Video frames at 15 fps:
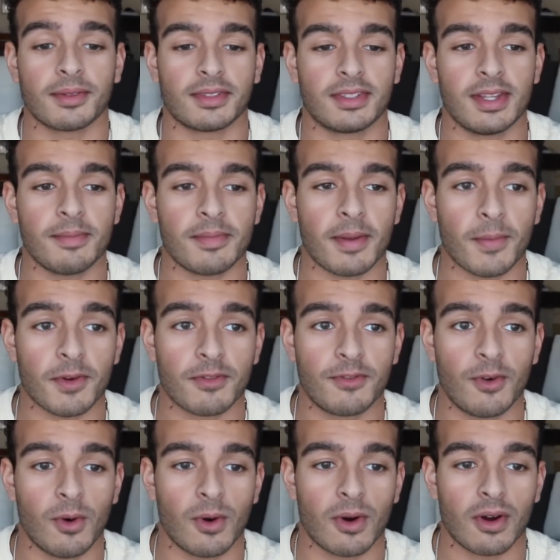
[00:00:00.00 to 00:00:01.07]
Tip number
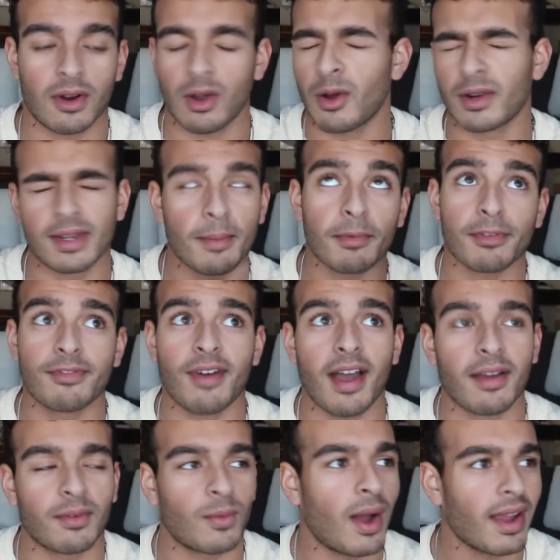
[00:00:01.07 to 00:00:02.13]
4, or number
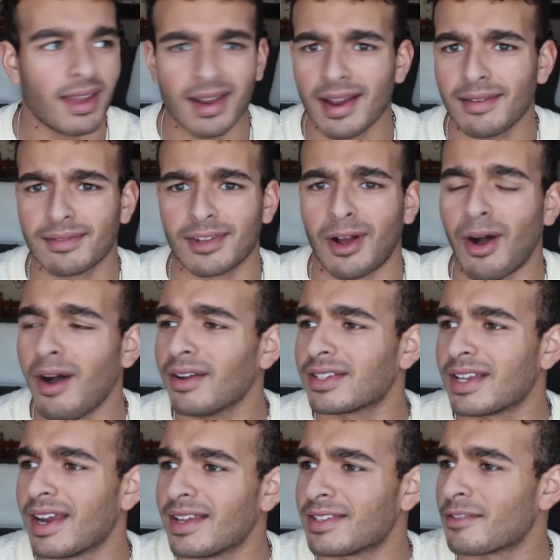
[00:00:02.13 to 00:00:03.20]
5. Why can't I talk
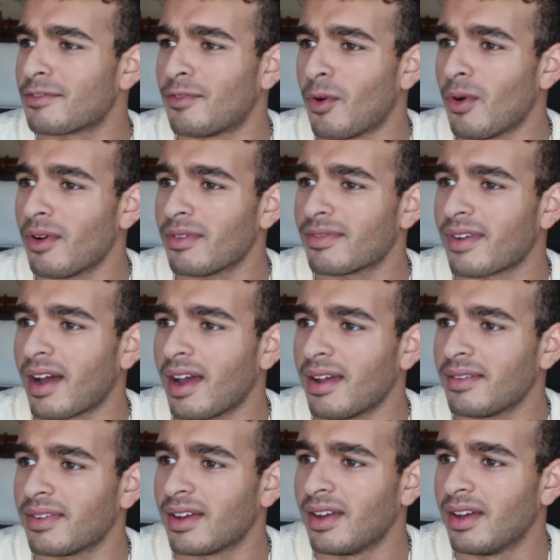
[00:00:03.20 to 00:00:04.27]
today? Is it 4,
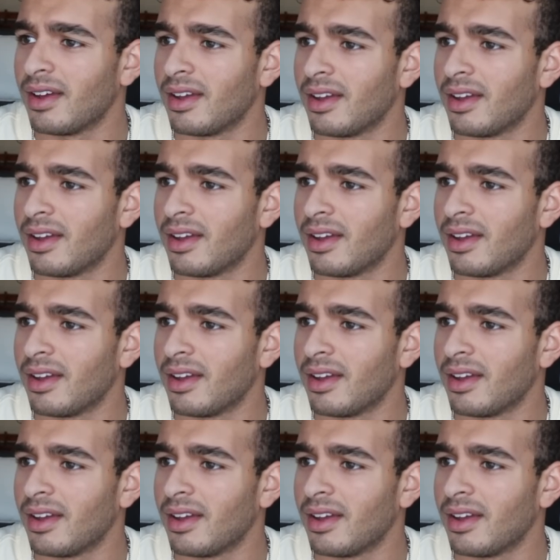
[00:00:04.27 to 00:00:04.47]
5?